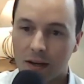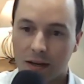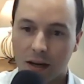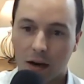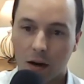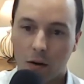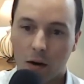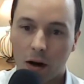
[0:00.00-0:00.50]

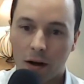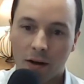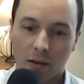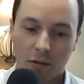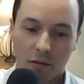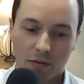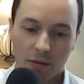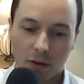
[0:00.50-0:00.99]
Now,
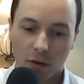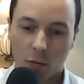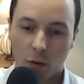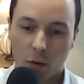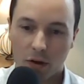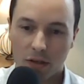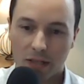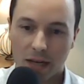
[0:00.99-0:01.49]
another field
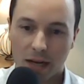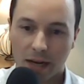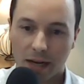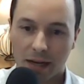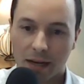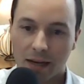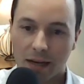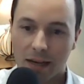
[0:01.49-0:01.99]
where you're
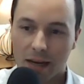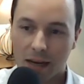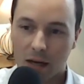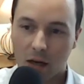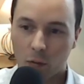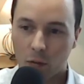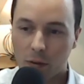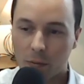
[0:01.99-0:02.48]
saying it
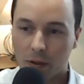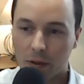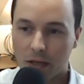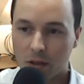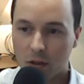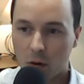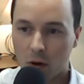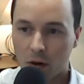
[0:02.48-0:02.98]
could
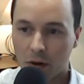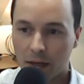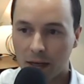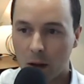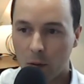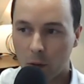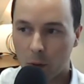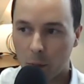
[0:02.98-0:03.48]
replace you
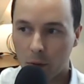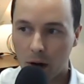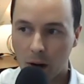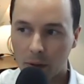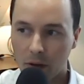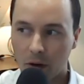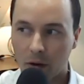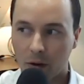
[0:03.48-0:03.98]
altogether and
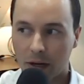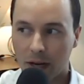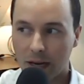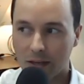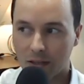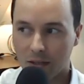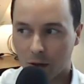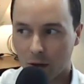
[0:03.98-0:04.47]
probably already
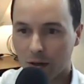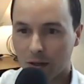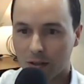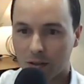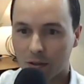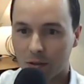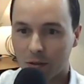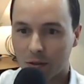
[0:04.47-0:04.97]
has started
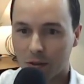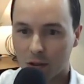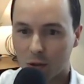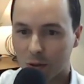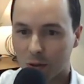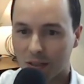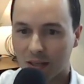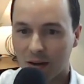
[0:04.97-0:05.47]
to in the
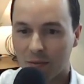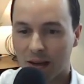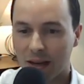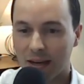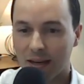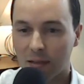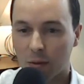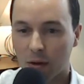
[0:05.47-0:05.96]
short time that
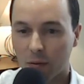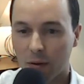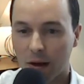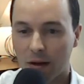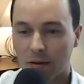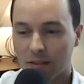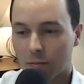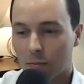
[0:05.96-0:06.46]
AI has been
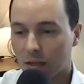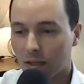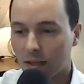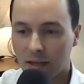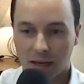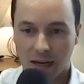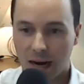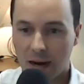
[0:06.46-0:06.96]
around is somebody
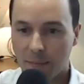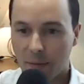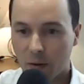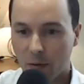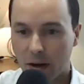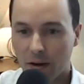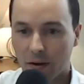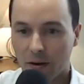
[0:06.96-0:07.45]
like a
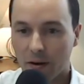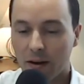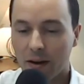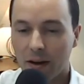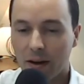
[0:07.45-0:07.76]
copywriter.